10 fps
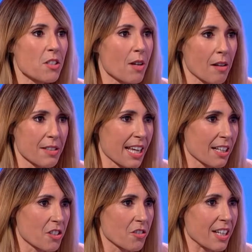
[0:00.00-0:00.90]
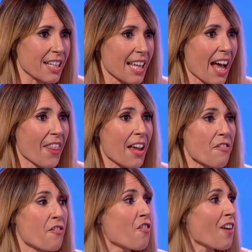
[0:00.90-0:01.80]
to owl sanctuaries and they
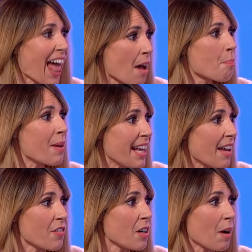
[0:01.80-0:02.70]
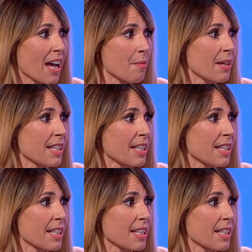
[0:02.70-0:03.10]
flap in everywhere. I mean,